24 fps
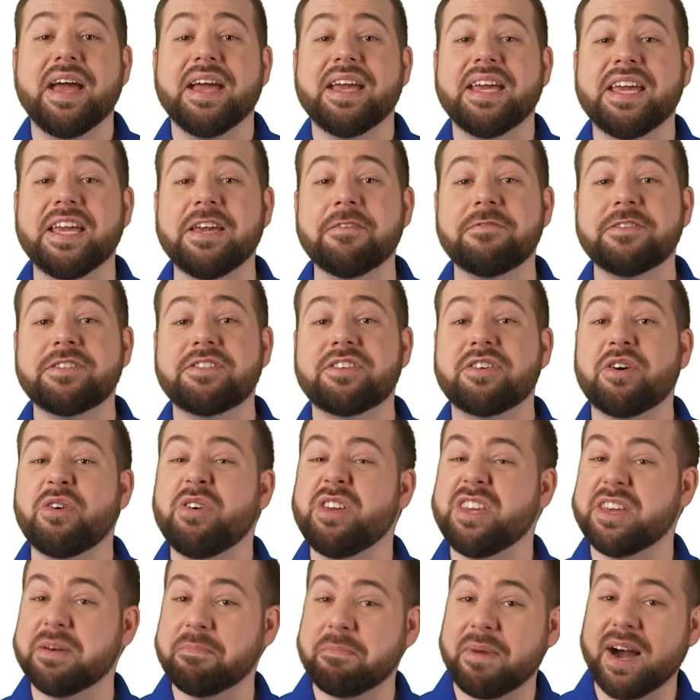Even so,
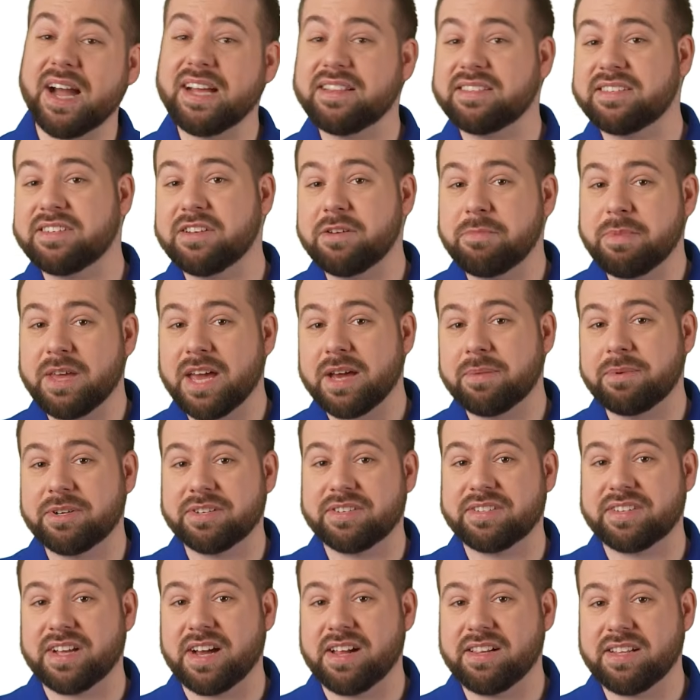you might still be able to
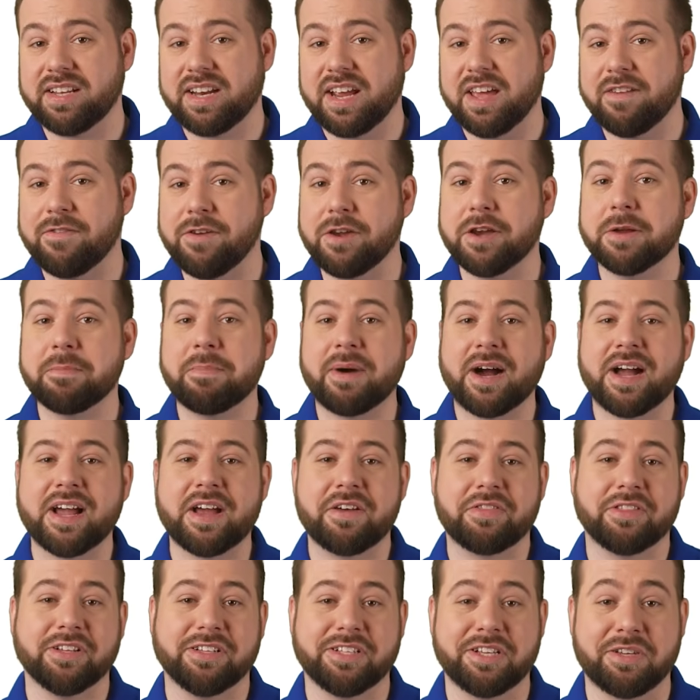sell it if you can buy
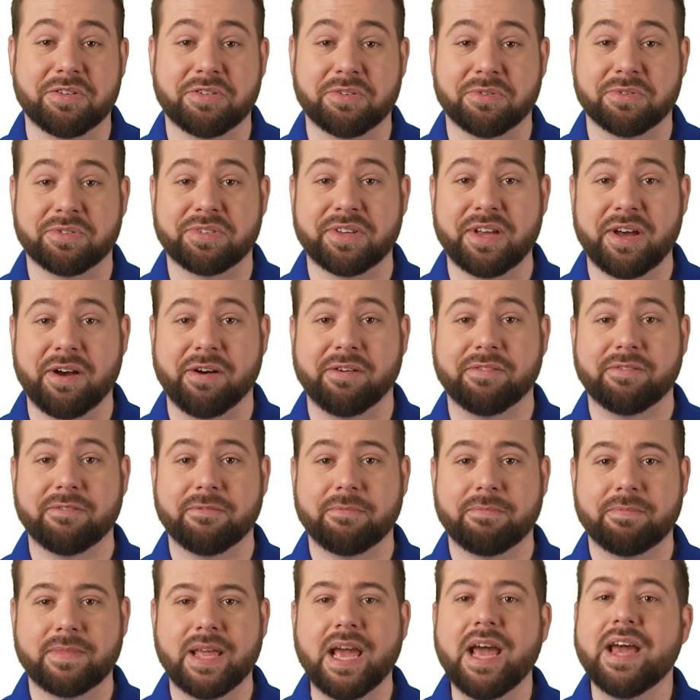out the lease yourself.
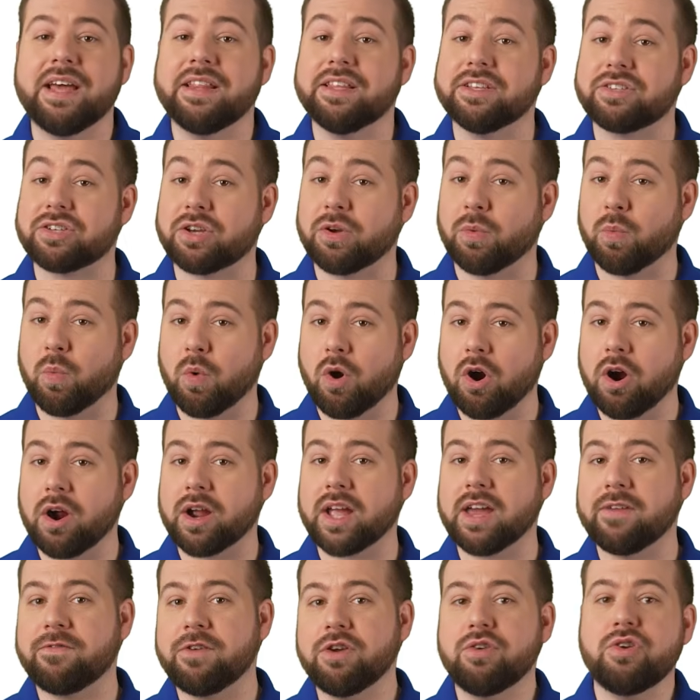This could work
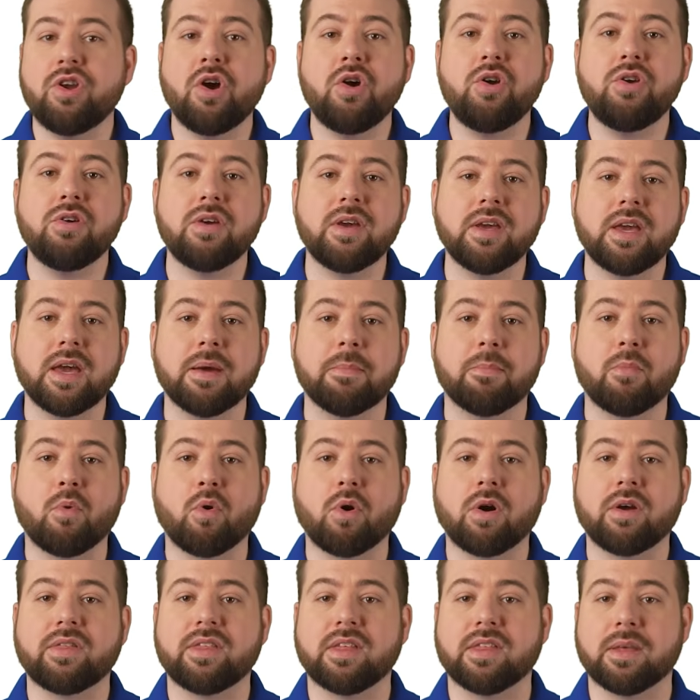if you know you can get
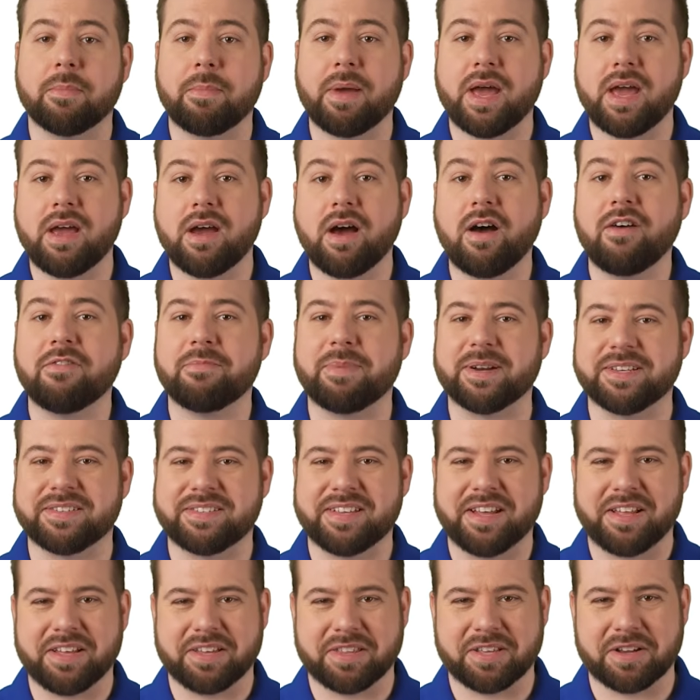more than the payoff by
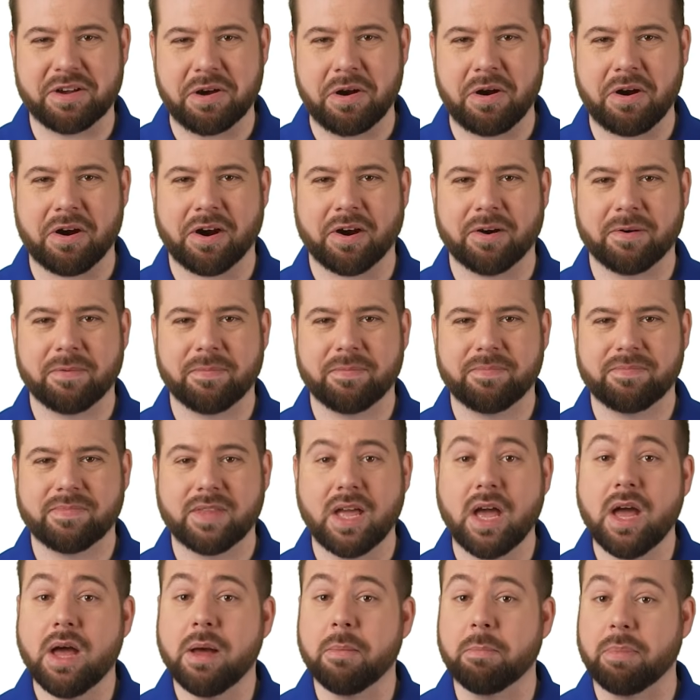selling the car.
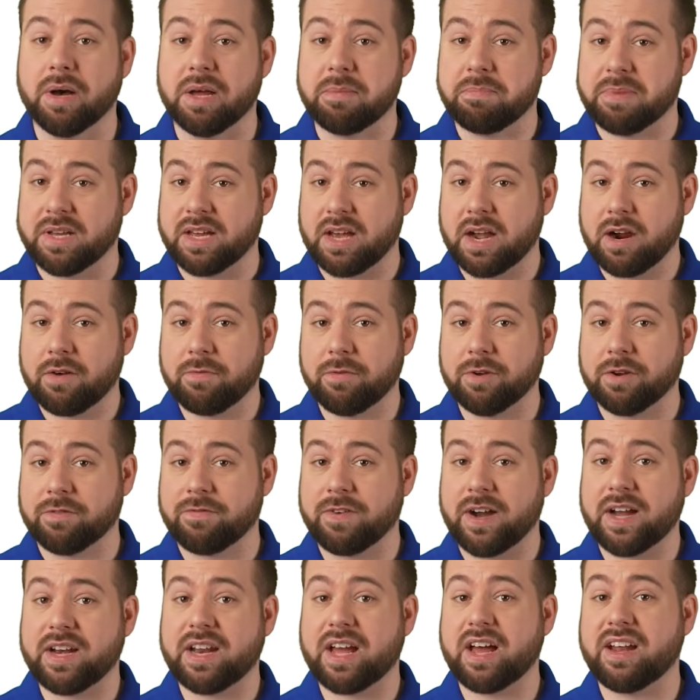But be careful to
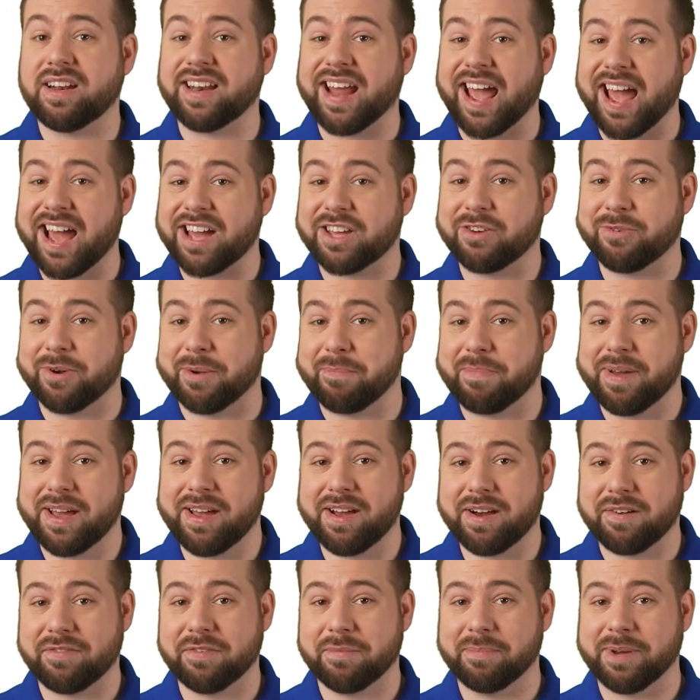find out an accurate
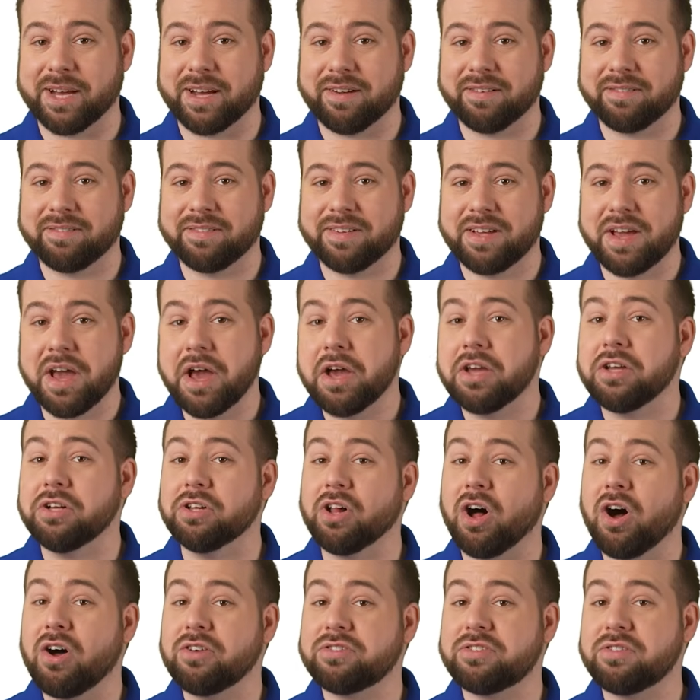payoff amount.
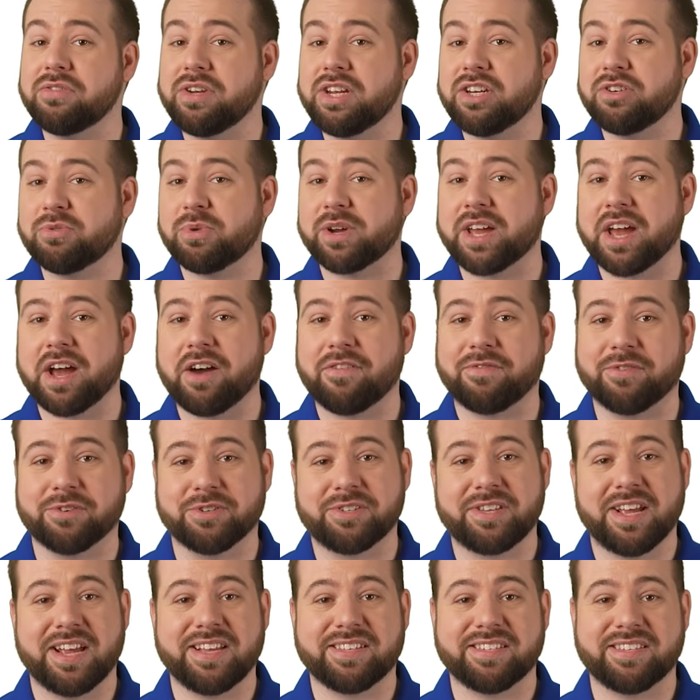You'll also need to account for
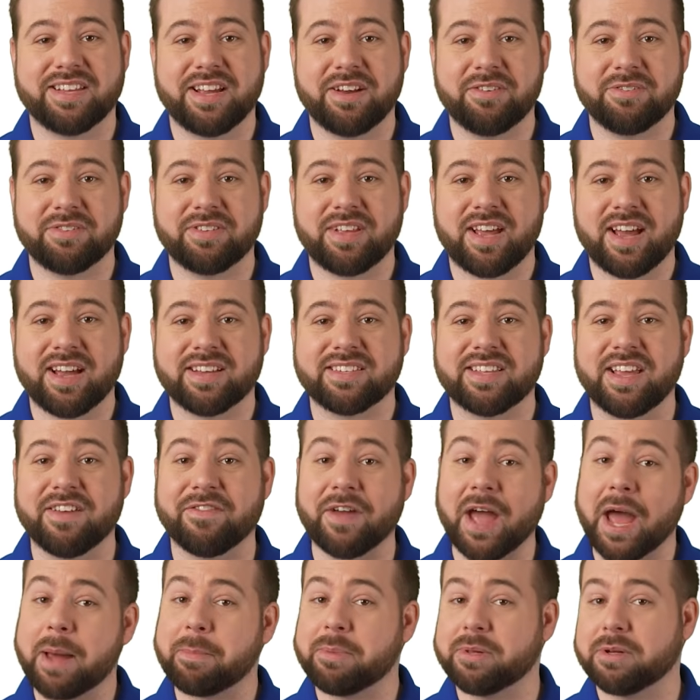state sales tax if
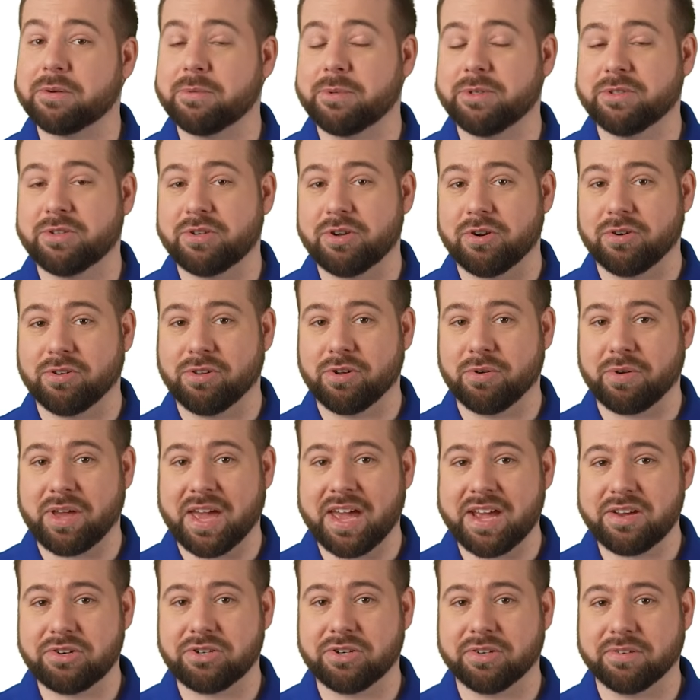applicable to your
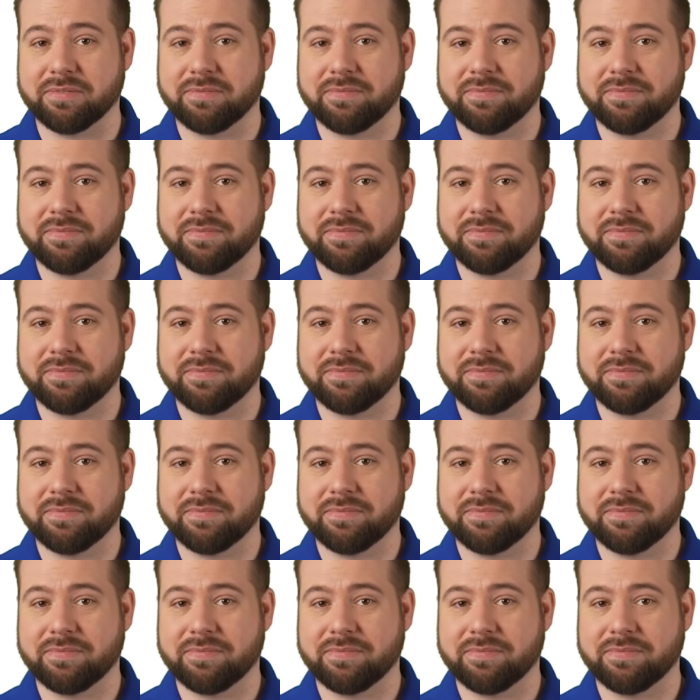location.